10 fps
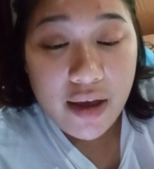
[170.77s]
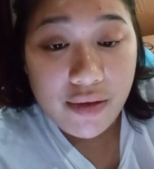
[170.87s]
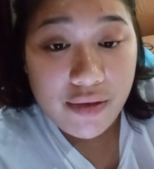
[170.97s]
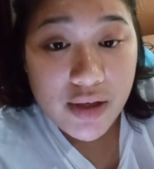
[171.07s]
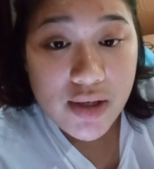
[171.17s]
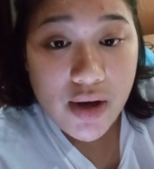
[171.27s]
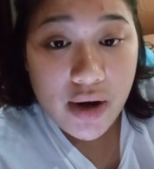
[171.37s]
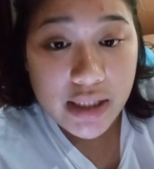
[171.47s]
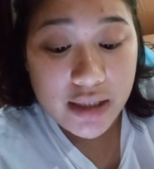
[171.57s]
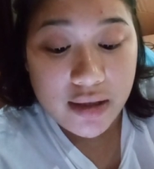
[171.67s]
This
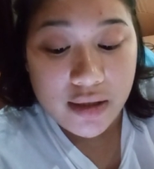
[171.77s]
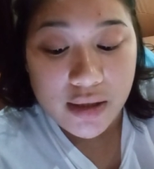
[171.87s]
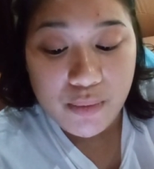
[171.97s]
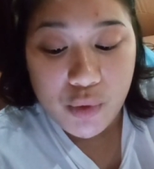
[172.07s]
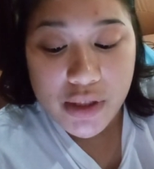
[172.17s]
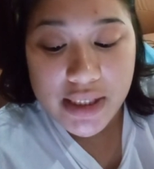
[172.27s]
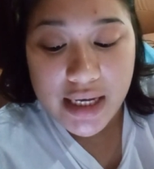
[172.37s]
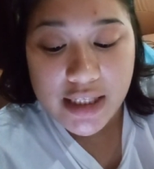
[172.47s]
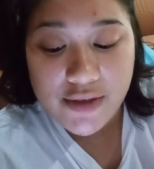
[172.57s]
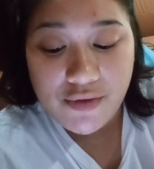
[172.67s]
article
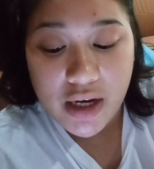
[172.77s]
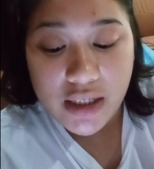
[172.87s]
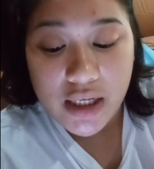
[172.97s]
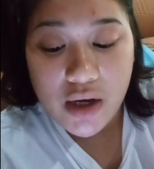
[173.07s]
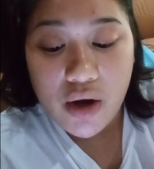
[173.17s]
presents findings